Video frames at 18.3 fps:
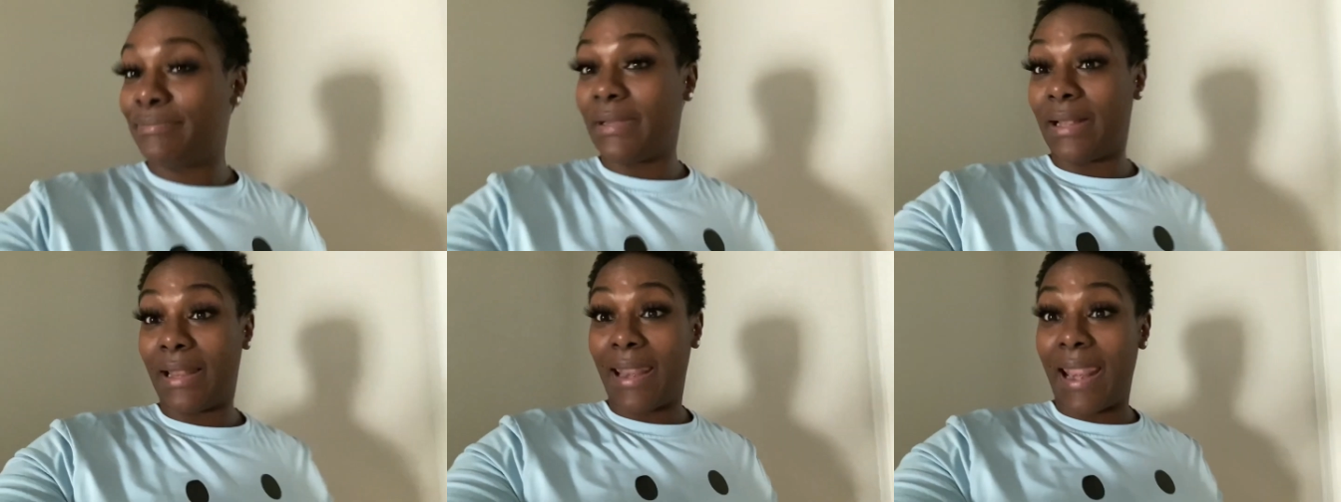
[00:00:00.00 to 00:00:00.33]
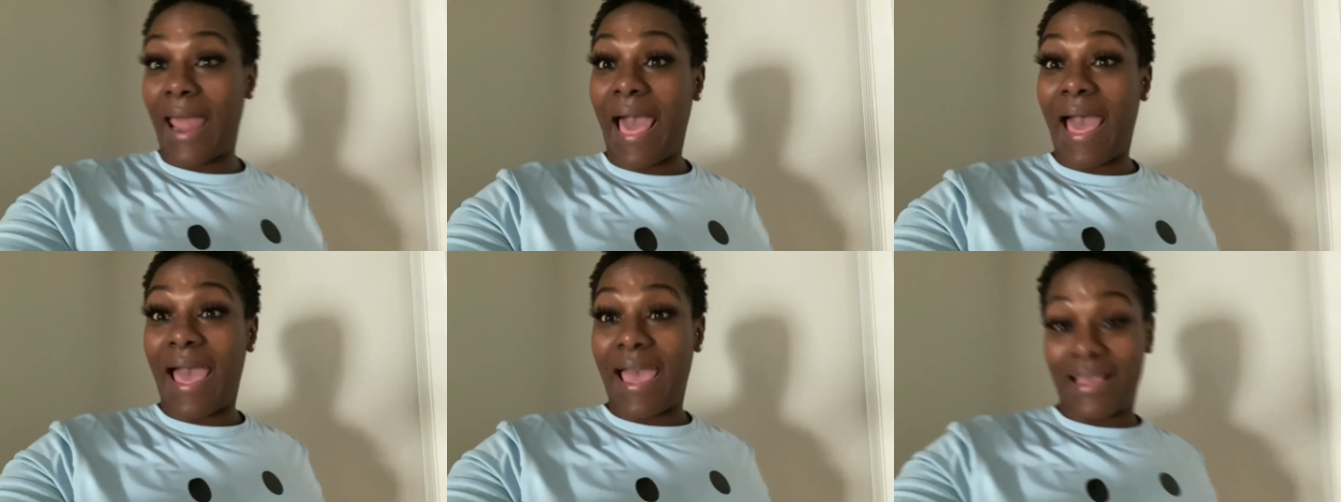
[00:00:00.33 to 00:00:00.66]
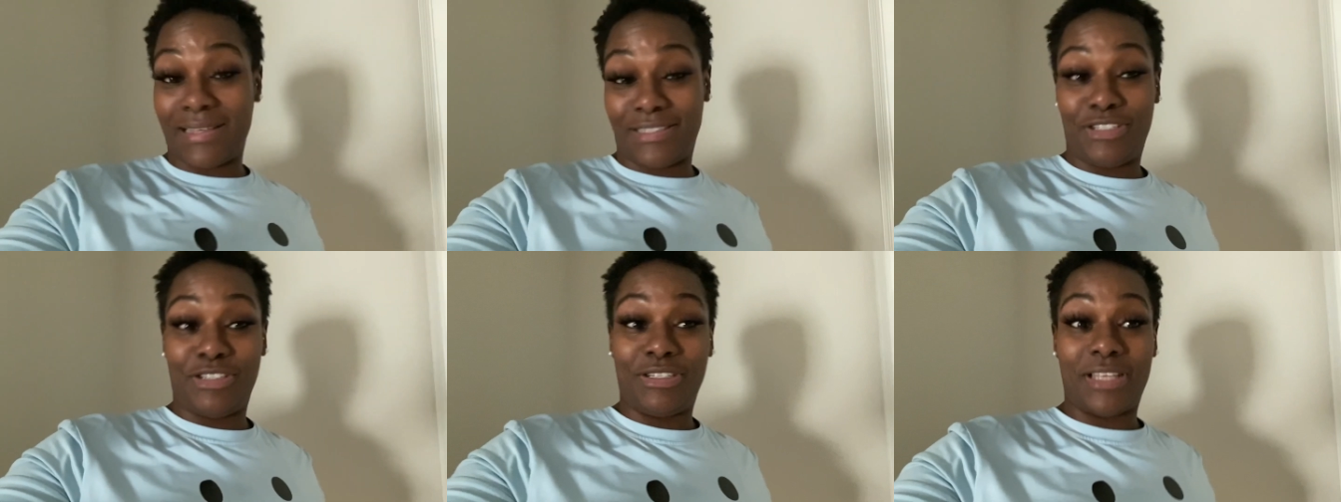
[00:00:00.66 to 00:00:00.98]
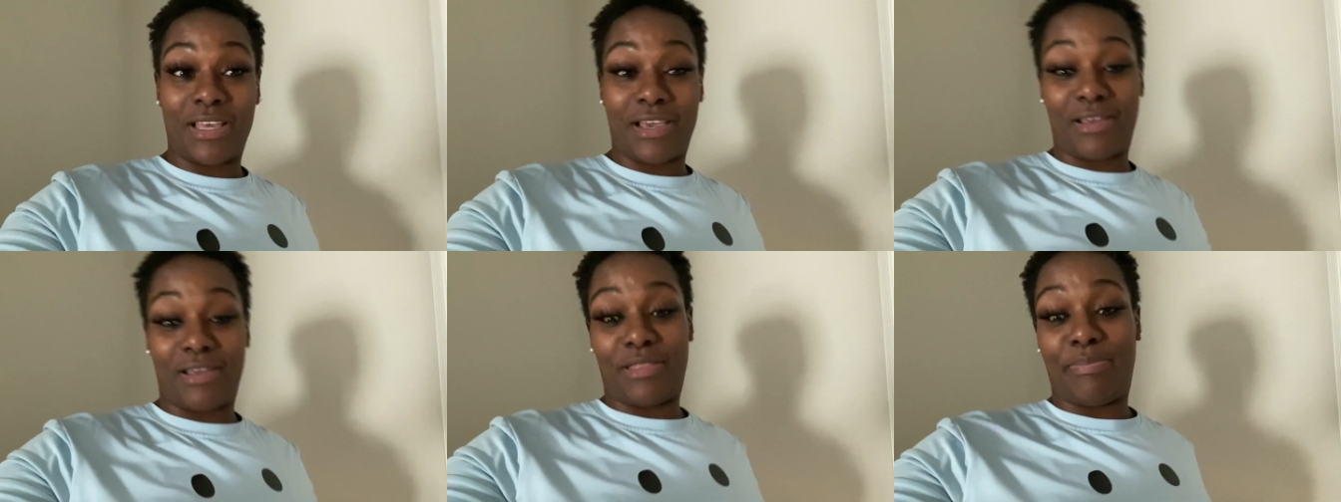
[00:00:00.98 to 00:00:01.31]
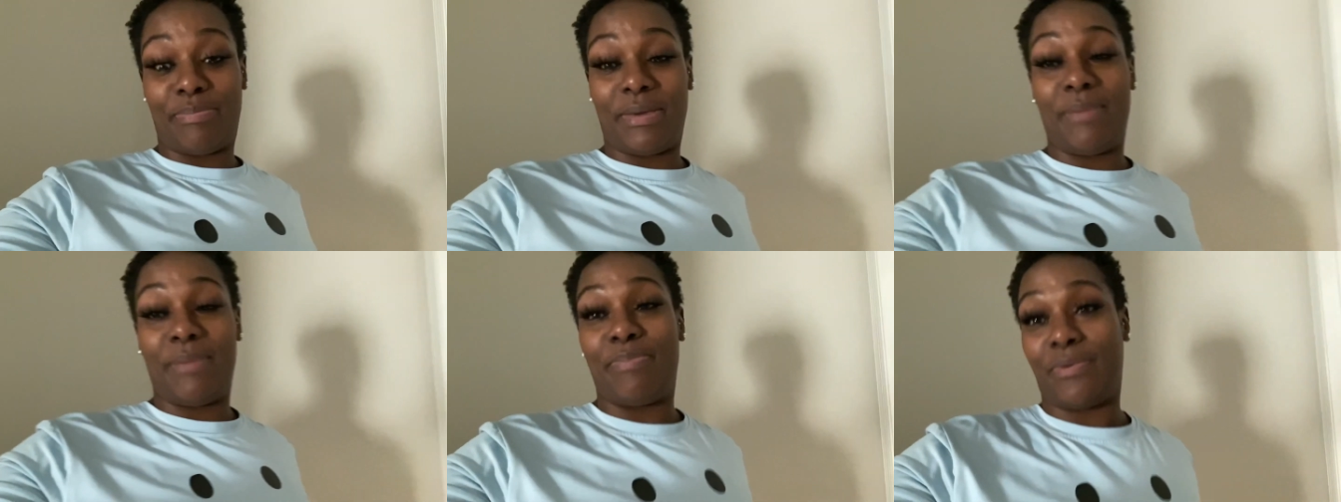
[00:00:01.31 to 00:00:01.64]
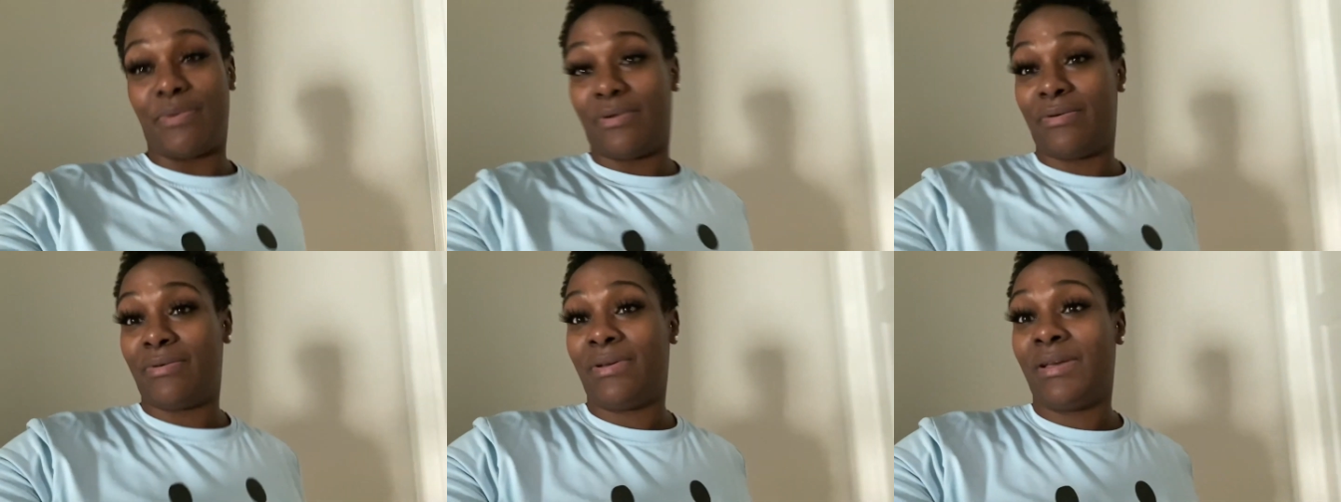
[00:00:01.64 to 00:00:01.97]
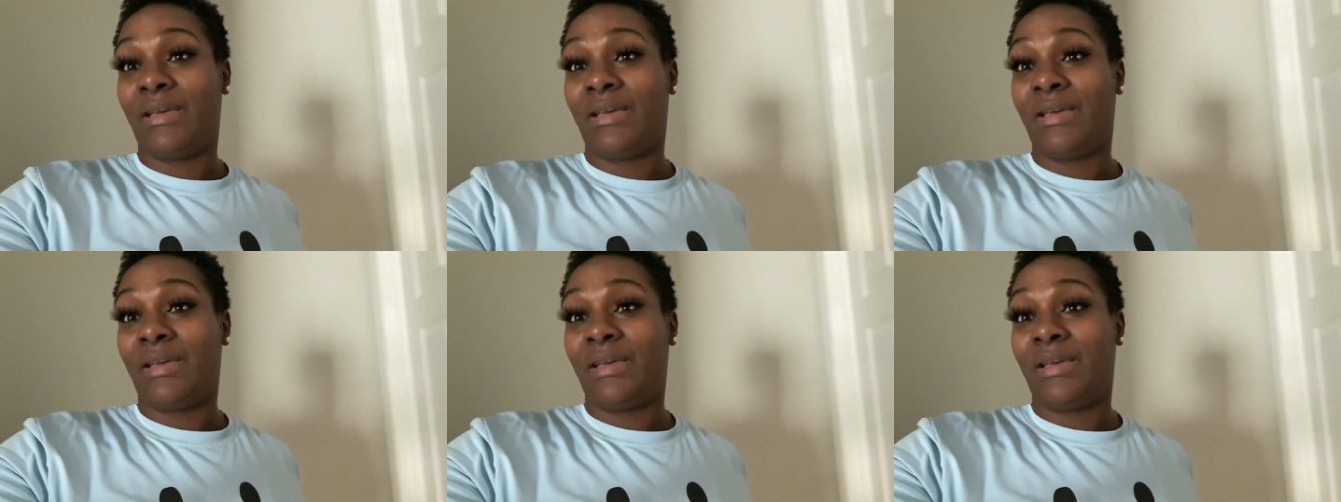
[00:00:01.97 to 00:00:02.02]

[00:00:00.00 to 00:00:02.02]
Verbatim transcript: Lies you tell the people.